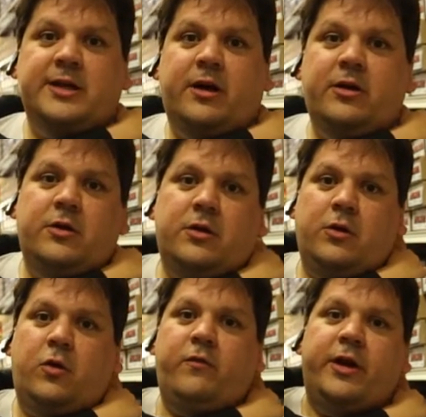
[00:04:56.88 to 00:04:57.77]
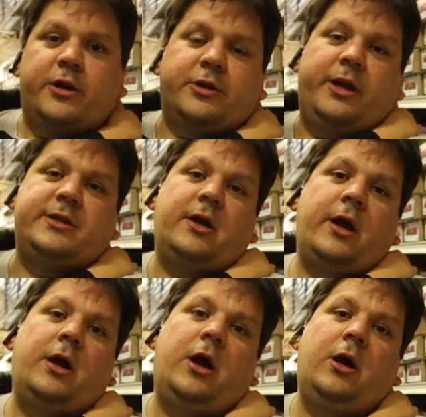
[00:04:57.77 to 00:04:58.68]
us out at uh, O V R trains
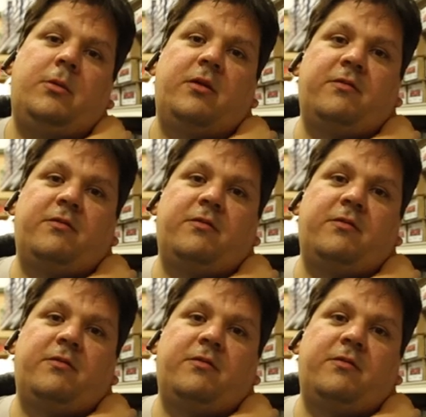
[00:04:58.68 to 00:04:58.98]
dot com,